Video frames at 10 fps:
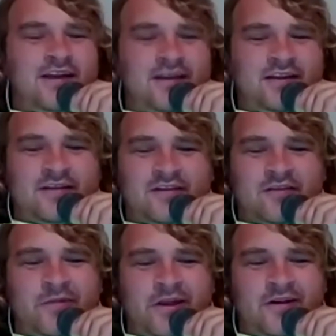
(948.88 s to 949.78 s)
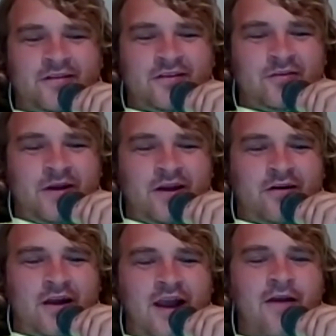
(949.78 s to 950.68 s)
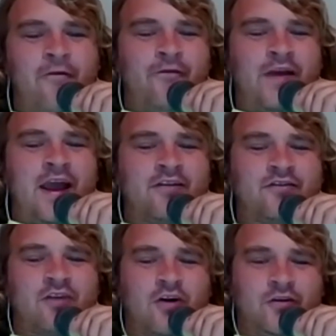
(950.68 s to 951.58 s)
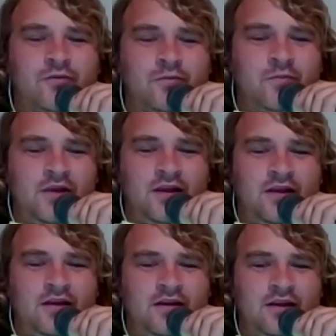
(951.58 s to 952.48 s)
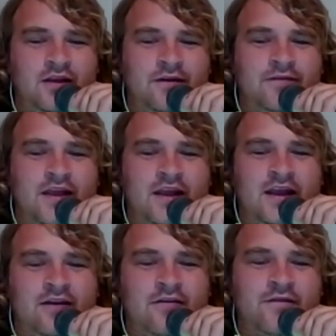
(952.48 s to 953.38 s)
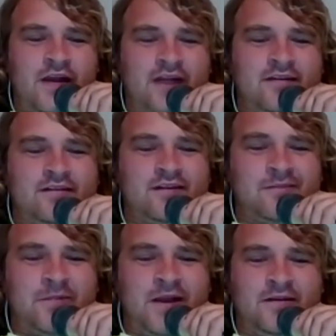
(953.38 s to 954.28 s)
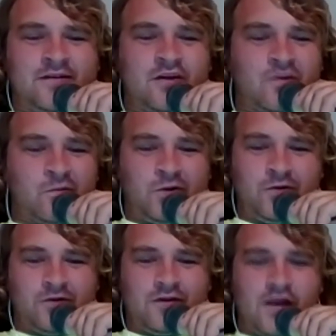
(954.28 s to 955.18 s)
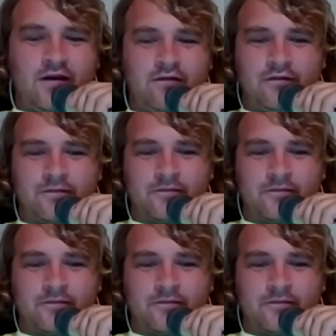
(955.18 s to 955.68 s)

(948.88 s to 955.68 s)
did this comparison about how fast cars would be if they had advanced at the pace that computers have.